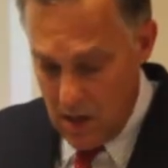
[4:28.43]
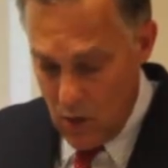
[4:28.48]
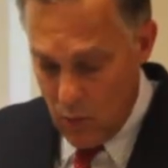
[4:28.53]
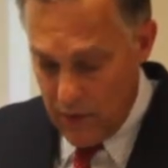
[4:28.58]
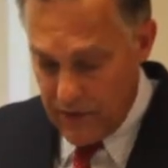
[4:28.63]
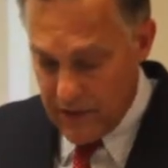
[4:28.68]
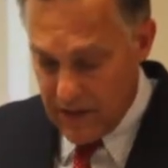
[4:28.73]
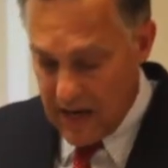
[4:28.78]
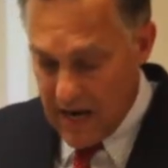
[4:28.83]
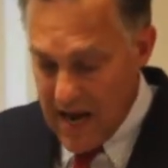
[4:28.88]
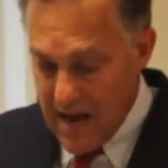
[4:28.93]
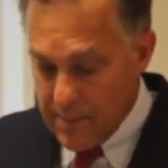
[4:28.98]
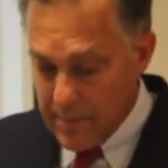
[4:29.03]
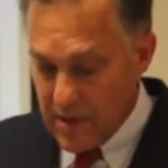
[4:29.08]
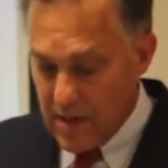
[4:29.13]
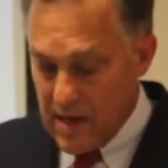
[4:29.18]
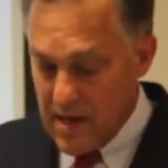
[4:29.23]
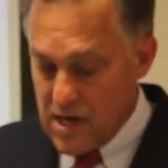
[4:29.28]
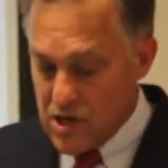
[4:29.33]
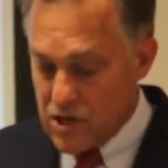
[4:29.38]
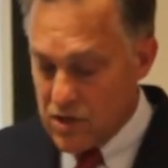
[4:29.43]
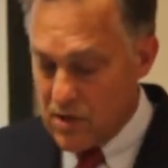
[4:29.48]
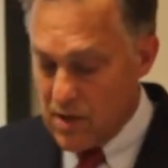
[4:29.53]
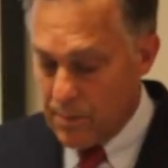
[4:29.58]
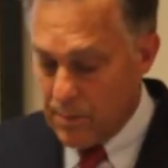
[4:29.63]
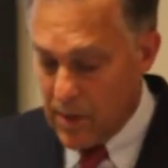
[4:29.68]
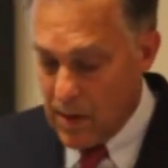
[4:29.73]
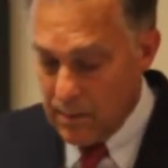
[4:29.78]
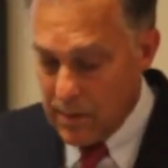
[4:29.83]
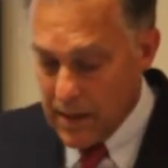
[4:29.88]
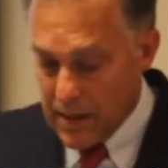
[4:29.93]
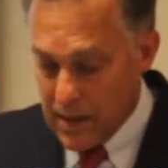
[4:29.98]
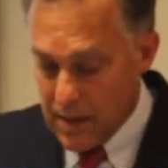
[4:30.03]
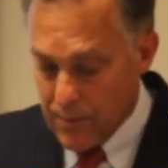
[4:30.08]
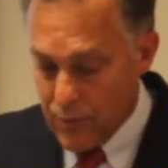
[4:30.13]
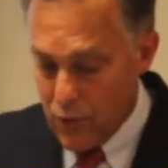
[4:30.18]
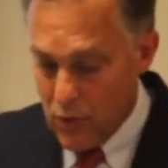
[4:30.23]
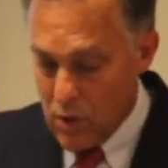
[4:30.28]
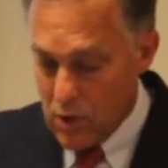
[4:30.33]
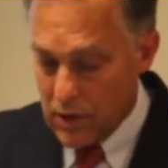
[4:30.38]
With a combination of public
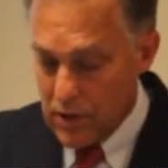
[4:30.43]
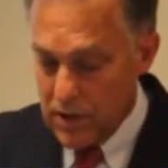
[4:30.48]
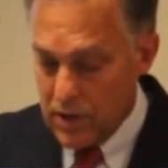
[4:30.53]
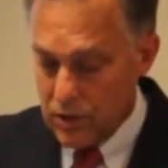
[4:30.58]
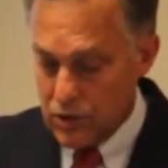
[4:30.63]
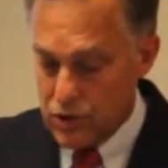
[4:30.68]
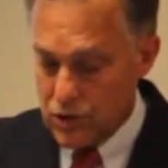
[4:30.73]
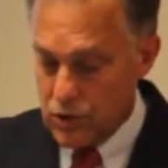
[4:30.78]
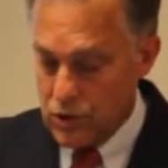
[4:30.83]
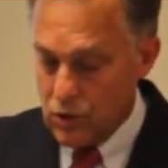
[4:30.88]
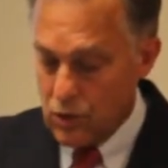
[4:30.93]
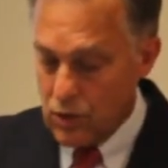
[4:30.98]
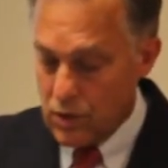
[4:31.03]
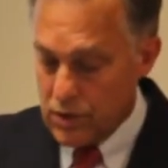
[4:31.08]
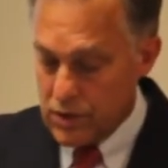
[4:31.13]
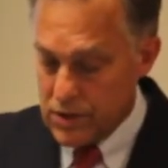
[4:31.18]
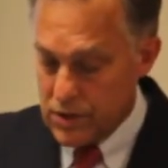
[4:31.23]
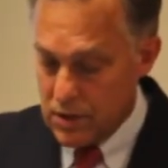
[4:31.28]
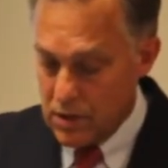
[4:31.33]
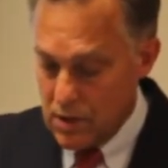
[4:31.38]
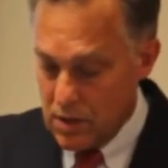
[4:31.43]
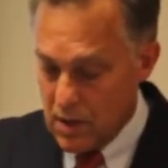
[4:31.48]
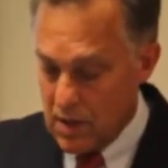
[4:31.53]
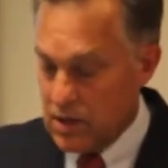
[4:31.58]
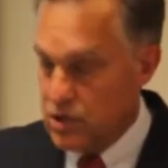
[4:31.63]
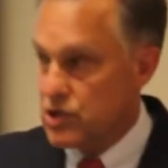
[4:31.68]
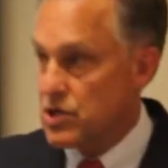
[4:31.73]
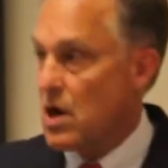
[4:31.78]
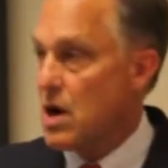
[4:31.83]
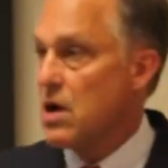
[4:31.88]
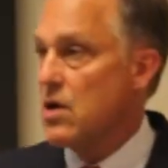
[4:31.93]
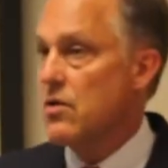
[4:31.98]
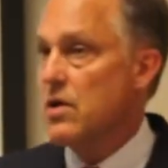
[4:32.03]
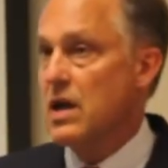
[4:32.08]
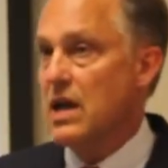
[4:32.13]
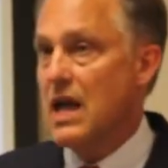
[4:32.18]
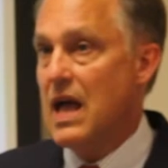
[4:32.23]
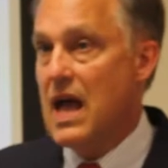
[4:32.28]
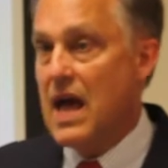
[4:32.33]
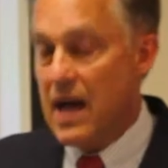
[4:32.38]
and parochial schools, a charter
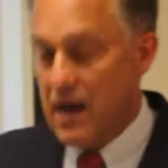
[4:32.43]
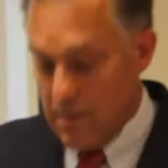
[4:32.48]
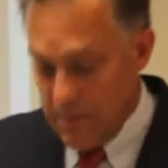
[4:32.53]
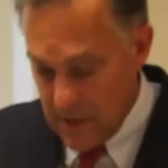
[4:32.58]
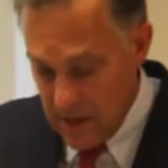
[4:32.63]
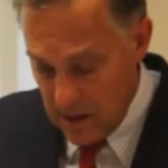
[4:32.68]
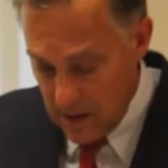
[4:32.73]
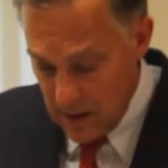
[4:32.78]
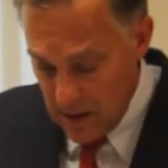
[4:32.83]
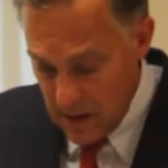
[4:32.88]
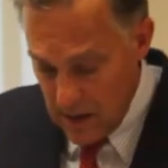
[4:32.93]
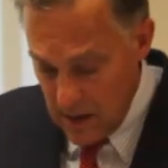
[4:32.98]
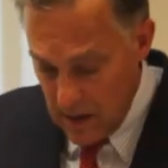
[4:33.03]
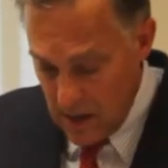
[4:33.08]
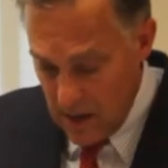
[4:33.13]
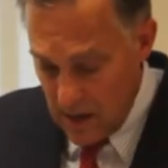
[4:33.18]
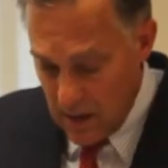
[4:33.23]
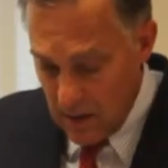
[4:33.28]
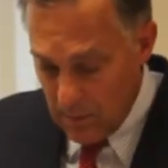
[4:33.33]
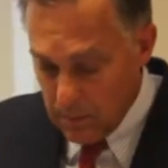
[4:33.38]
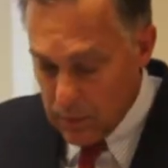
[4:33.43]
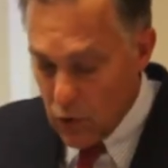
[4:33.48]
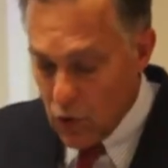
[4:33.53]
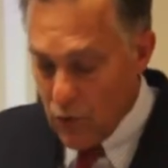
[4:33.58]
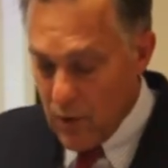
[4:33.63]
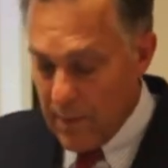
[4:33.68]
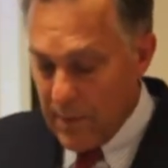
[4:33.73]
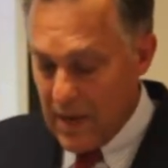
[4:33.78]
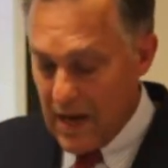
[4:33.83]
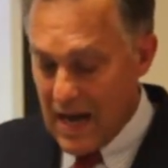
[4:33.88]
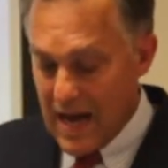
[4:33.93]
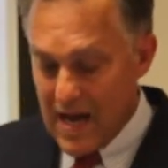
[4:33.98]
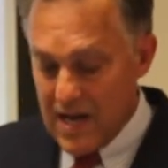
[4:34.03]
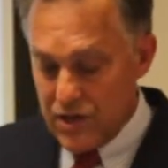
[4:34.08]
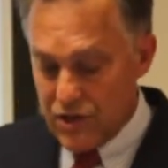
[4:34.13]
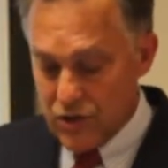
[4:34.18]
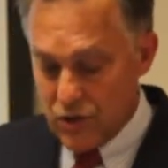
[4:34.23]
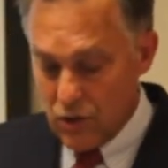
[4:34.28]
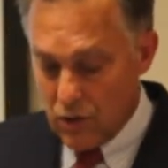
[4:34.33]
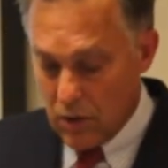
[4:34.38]
academy, Blue Ribbon High
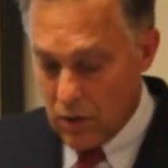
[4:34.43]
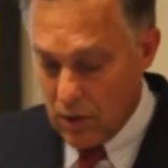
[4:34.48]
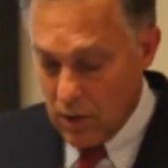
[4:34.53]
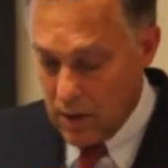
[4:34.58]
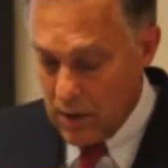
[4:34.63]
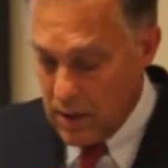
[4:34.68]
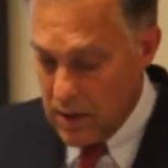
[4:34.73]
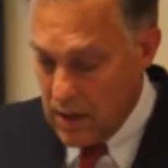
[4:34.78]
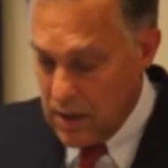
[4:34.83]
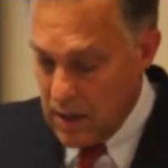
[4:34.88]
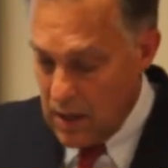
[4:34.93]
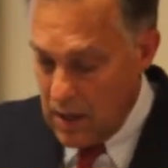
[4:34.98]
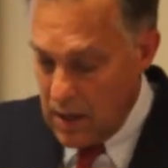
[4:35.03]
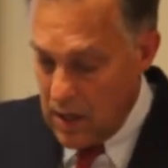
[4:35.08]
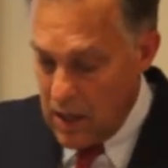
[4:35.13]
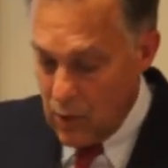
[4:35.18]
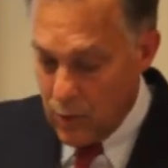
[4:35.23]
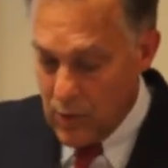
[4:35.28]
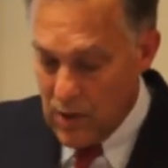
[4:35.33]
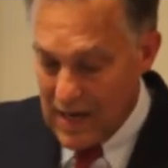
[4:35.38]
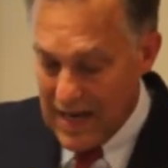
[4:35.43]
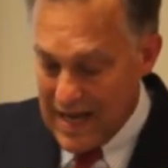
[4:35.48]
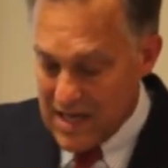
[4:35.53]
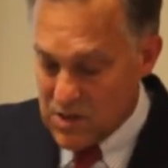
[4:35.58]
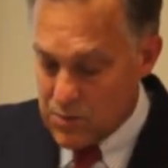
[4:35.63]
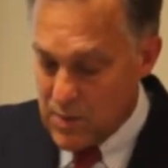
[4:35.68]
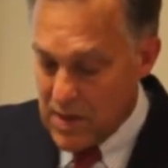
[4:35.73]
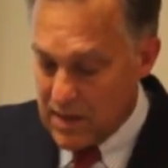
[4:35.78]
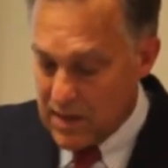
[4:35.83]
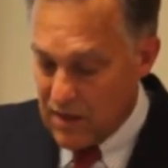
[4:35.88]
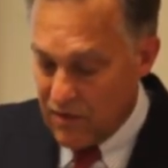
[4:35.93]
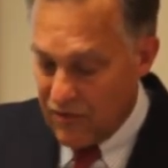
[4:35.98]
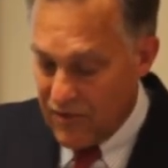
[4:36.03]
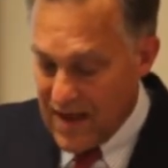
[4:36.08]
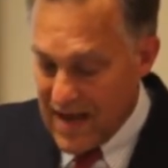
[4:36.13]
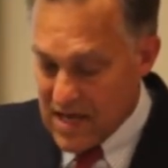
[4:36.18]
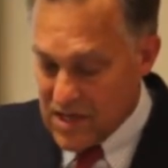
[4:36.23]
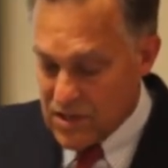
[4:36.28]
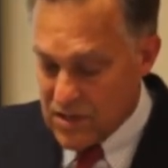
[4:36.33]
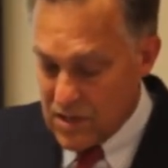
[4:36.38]
School, and what has been the
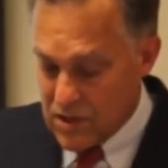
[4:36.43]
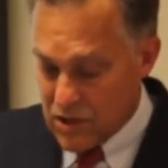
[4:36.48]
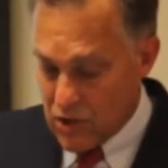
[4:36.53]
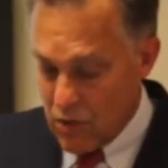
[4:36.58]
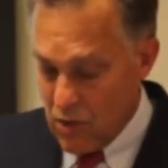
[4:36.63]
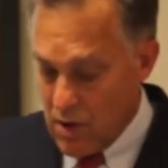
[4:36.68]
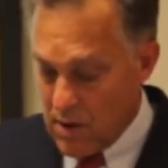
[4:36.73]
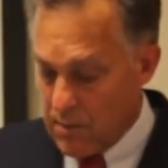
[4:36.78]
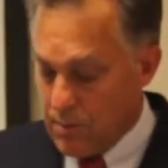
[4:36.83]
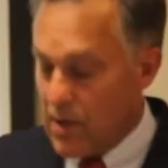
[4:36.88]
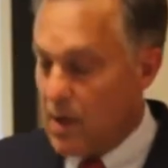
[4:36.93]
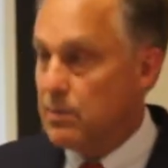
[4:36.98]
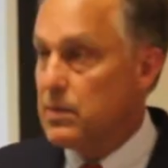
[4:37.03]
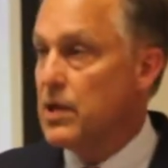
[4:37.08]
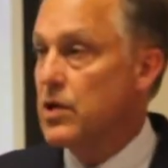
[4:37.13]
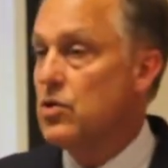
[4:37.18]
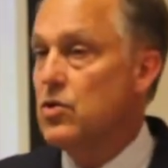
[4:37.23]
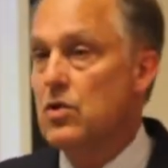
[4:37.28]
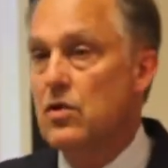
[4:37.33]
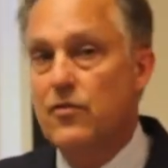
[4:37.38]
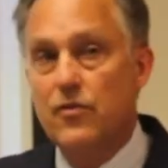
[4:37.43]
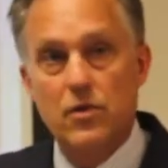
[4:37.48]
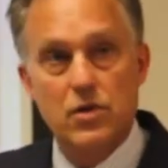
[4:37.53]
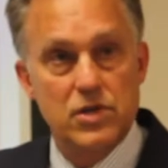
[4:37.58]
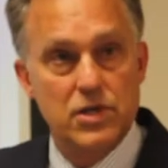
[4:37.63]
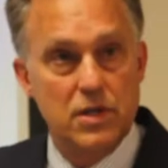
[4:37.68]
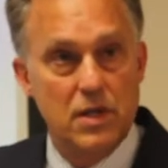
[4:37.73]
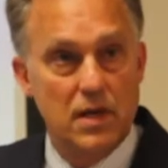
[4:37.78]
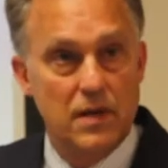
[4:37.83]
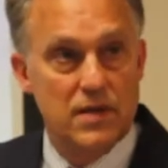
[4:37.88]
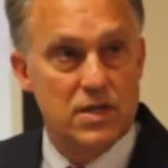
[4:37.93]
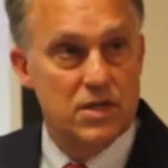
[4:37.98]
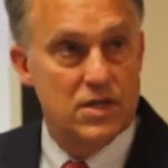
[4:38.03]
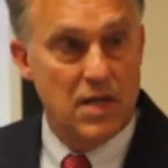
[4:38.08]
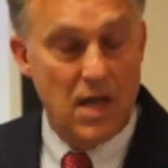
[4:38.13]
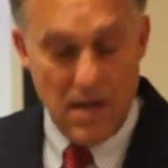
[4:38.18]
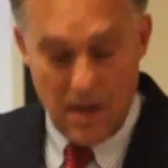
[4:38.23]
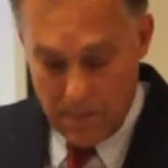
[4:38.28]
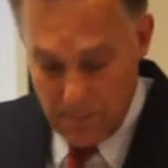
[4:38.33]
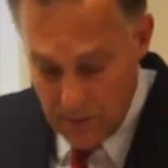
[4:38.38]
fastest growing public university in the
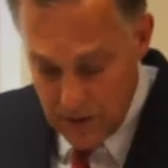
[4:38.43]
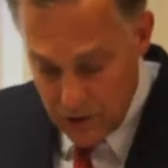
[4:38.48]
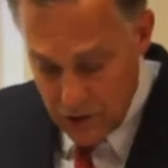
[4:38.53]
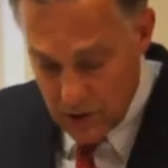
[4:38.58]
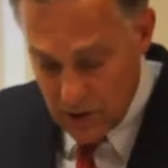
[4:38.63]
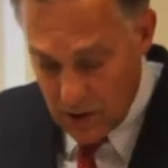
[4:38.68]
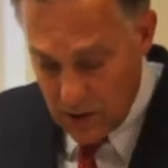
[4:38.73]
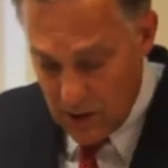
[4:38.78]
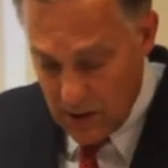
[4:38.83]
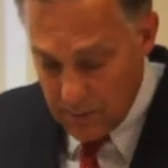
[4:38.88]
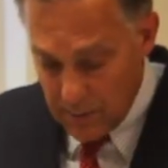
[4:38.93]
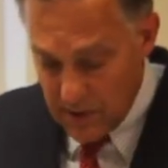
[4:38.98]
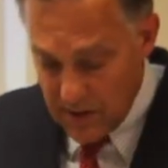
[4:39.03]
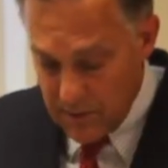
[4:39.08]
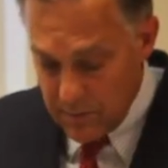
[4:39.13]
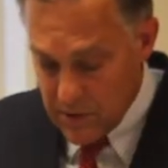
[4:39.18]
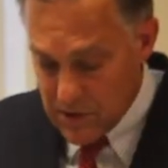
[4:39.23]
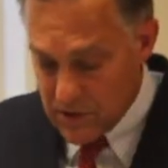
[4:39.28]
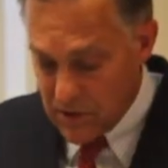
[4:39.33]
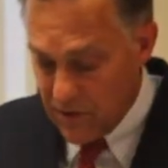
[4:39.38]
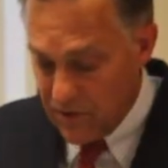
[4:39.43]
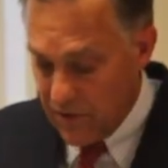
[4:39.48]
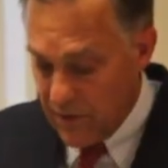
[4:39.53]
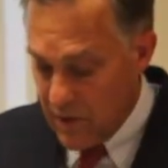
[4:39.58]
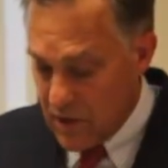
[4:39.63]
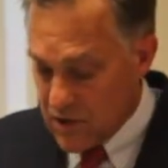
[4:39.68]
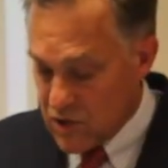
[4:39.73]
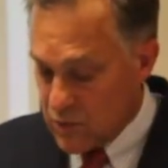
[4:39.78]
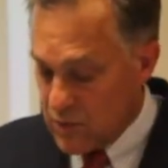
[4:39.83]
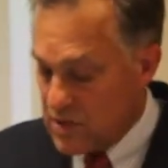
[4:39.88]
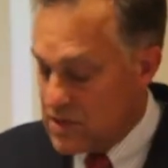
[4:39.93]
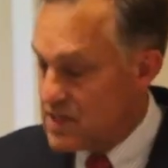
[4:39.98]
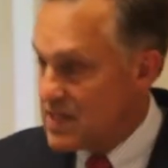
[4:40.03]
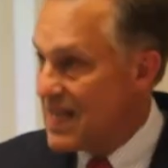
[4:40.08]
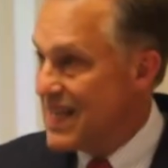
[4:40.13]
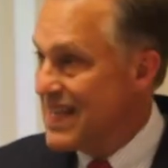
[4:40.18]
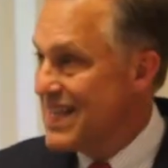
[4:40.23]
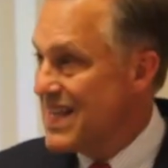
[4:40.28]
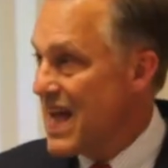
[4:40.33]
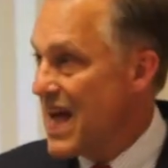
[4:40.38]
state of Michigan, I believe Mr. Ferris would
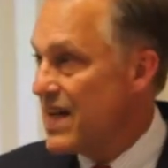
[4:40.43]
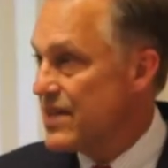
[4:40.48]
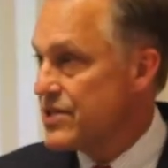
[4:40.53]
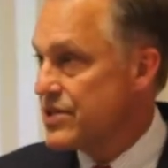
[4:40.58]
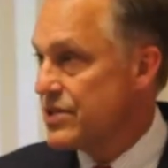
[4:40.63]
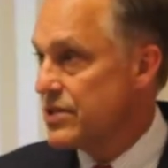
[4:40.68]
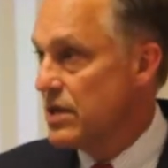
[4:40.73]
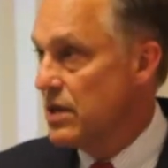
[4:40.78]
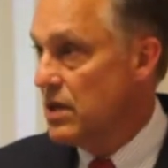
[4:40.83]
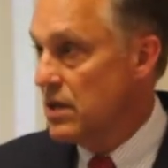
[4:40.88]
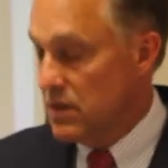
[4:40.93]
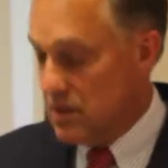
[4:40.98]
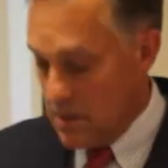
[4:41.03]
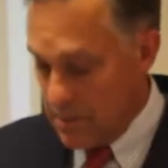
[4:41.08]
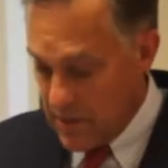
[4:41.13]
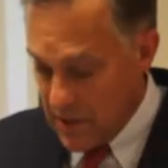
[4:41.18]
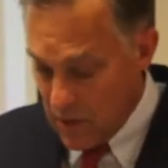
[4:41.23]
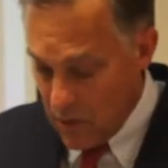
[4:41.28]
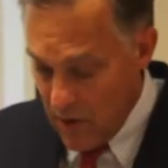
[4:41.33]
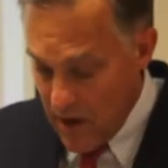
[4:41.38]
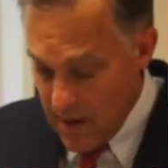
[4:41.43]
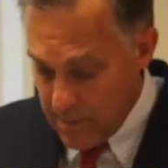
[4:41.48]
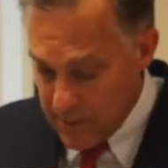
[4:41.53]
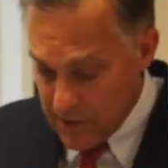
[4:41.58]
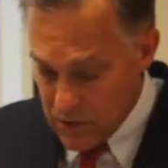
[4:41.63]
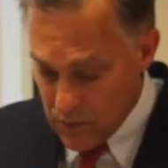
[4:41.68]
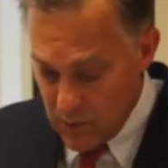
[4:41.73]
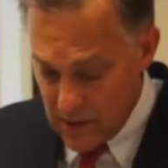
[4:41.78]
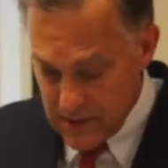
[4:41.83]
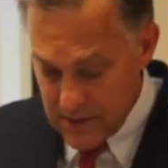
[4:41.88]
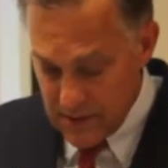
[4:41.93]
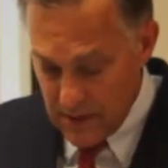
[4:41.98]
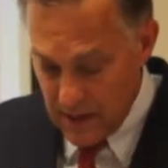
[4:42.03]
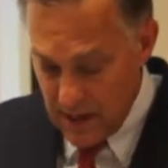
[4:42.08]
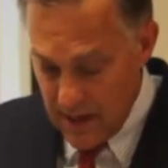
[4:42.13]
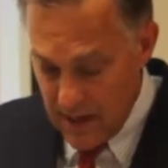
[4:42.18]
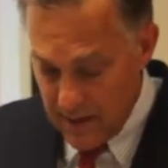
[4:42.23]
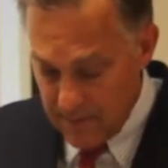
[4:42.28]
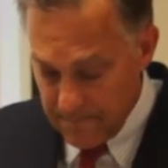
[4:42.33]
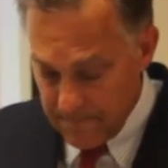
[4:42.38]
say yes to Big Rapids once
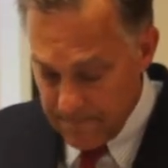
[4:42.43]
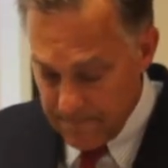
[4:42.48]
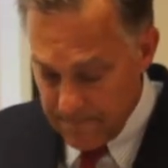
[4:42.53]
again.